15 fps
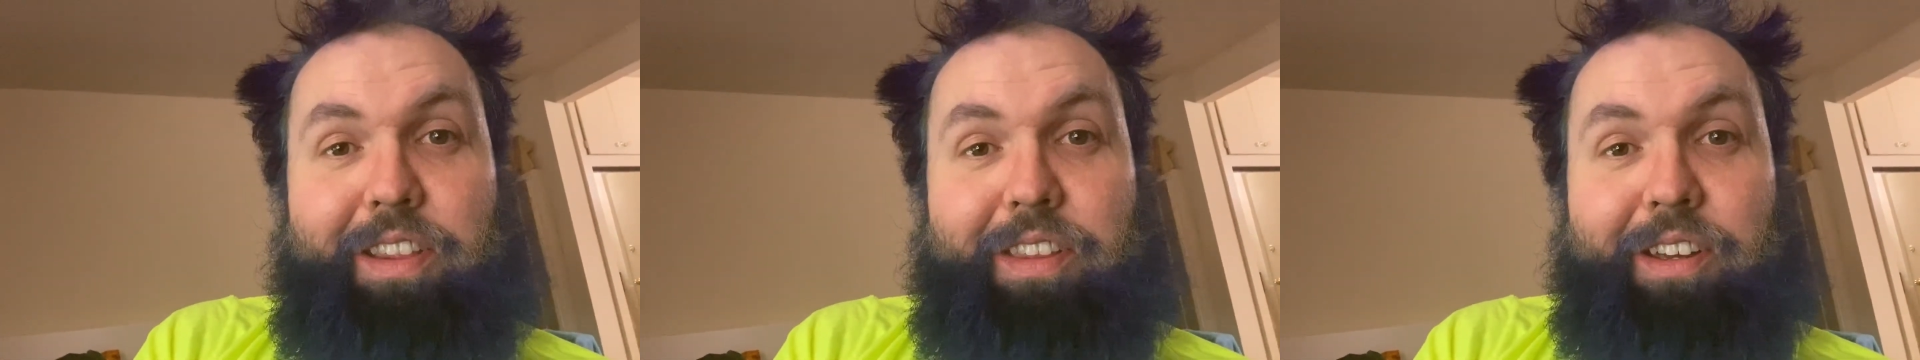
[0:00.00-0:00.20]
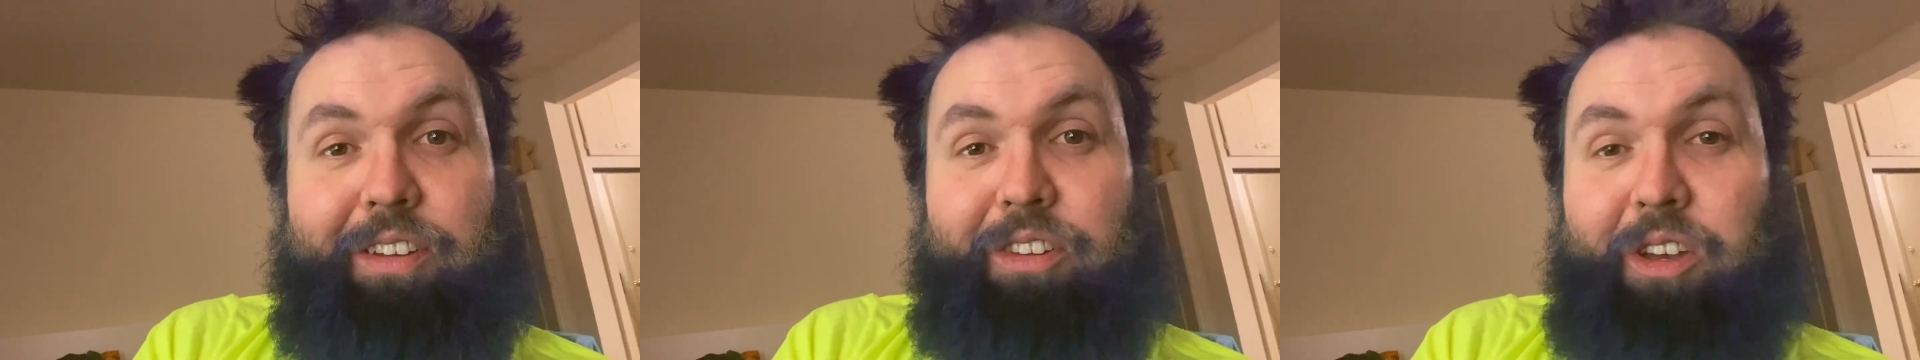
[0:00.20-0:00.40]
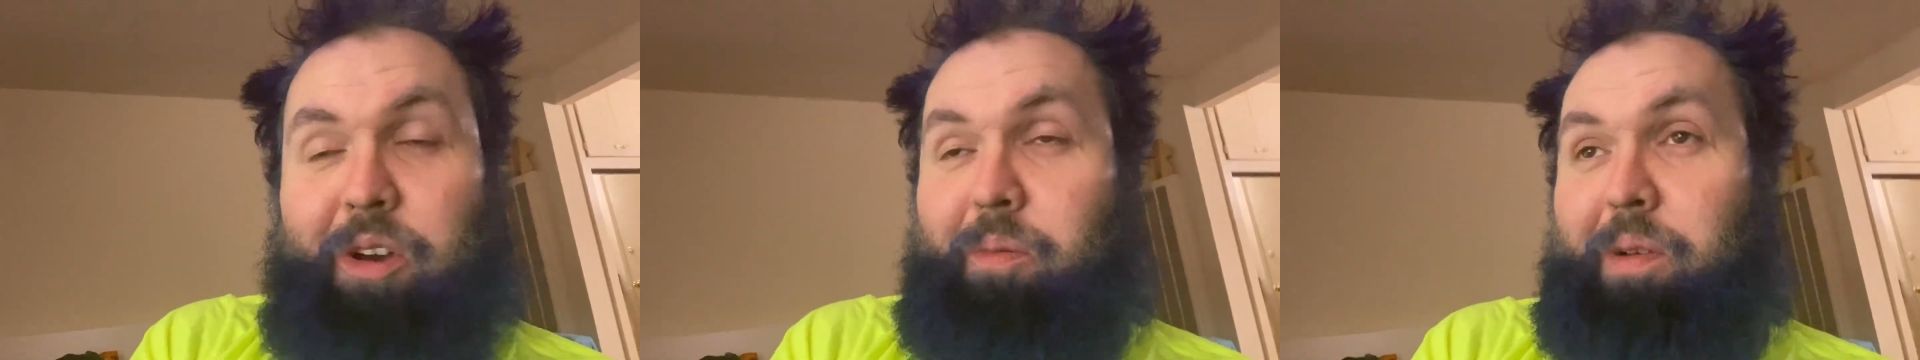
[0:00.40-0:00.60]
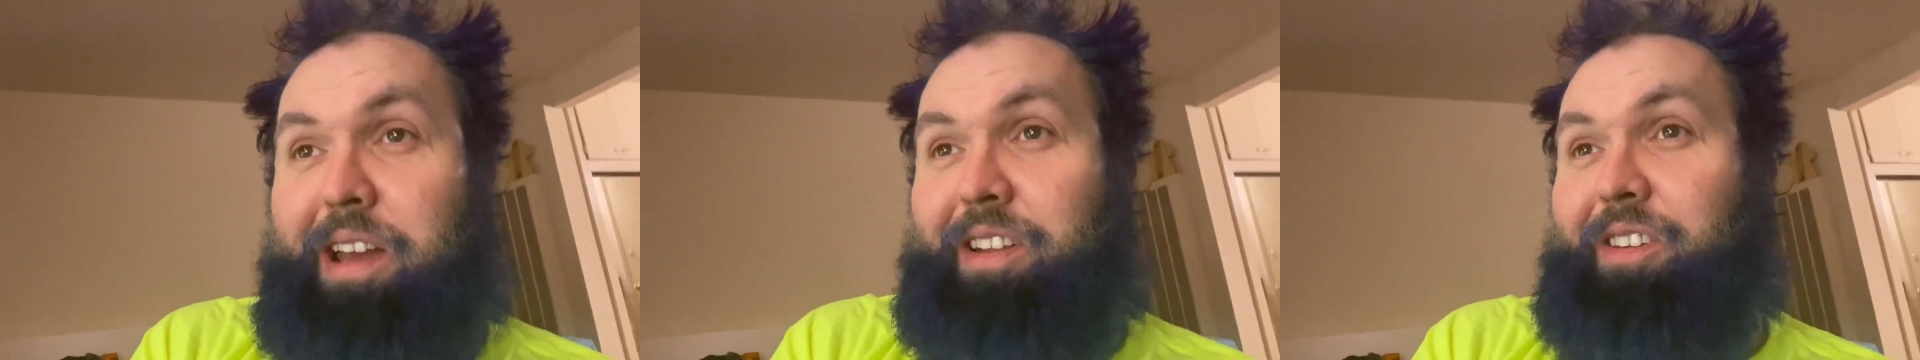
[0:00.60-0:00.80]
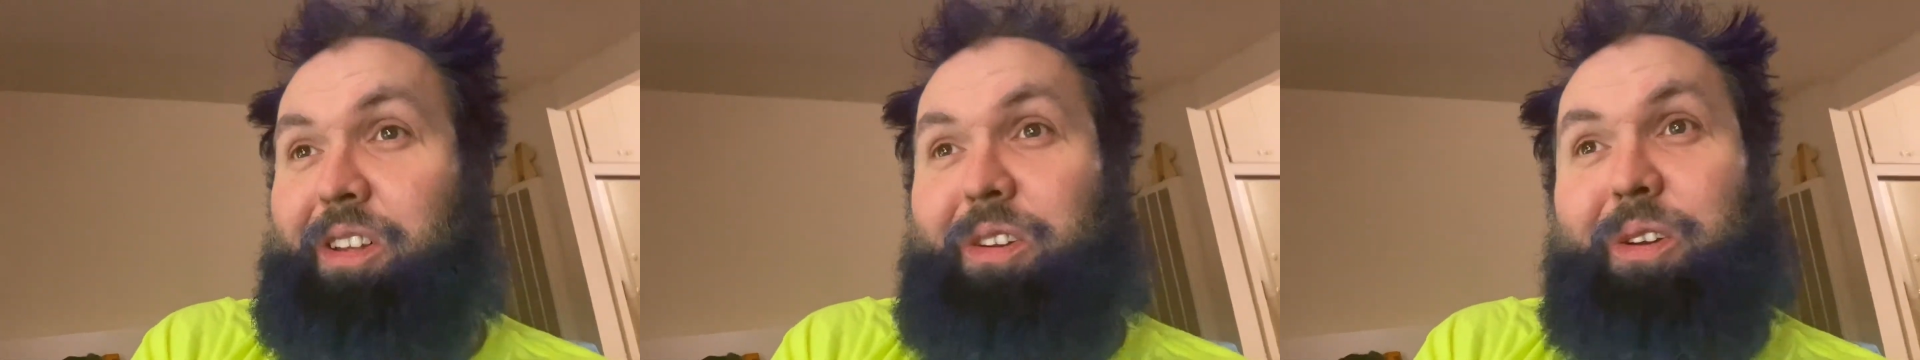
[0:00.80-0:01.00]
things on my
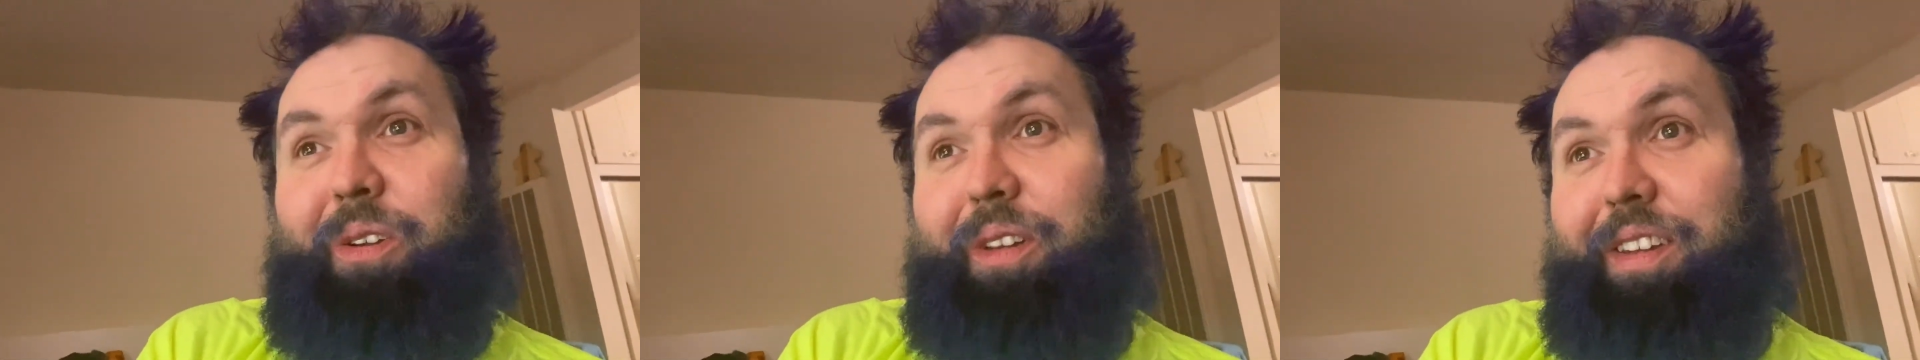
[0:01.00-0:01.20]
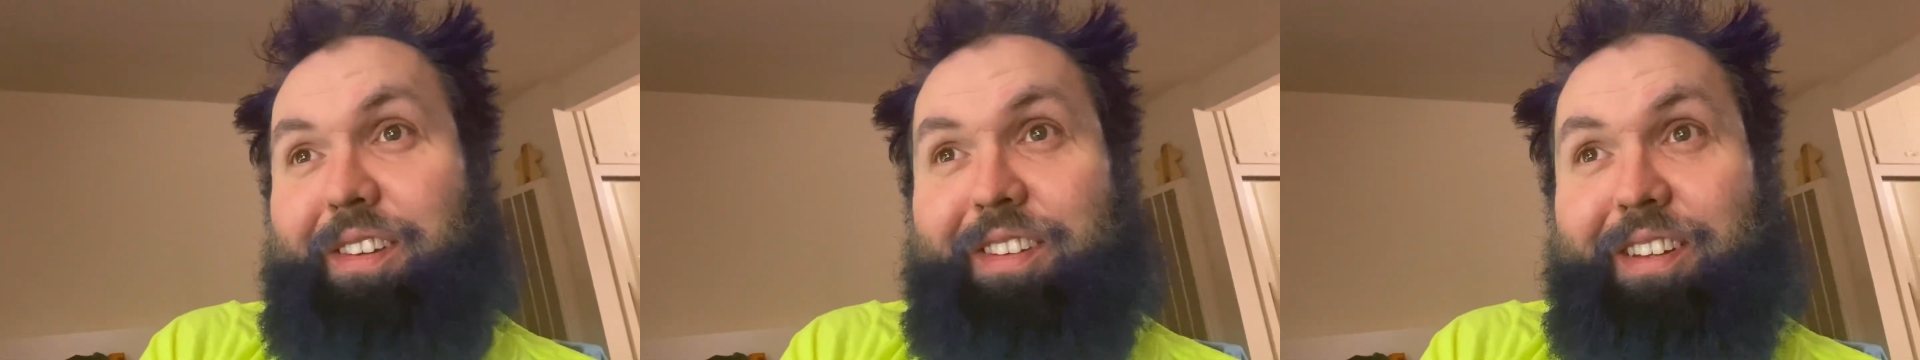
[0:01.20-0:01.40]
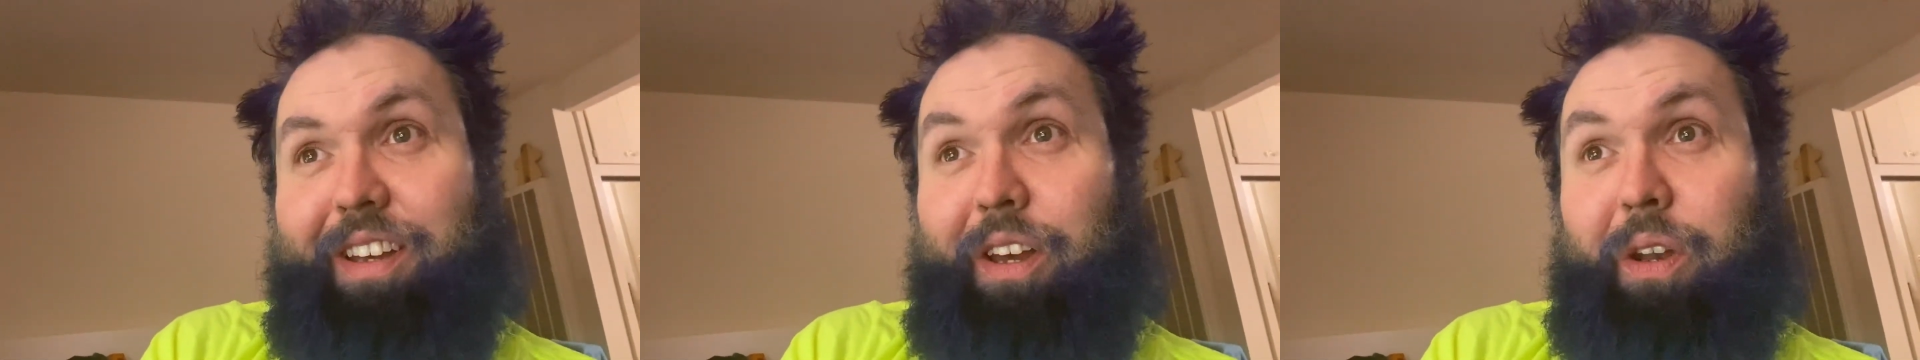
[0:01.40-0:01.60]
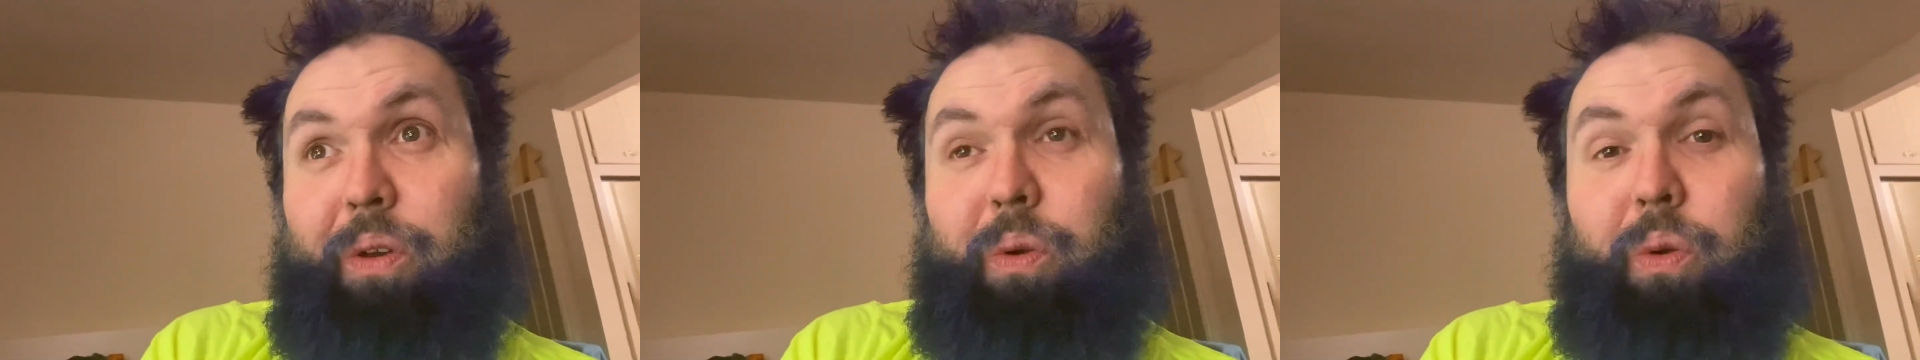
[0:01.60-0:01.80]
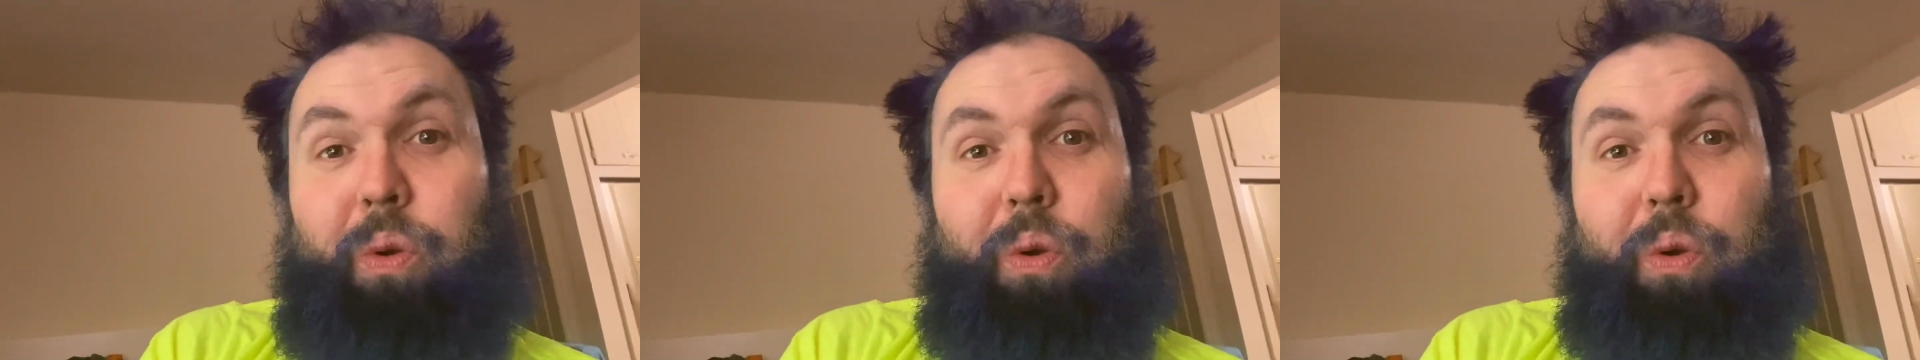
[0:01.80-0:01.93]
to-do list done.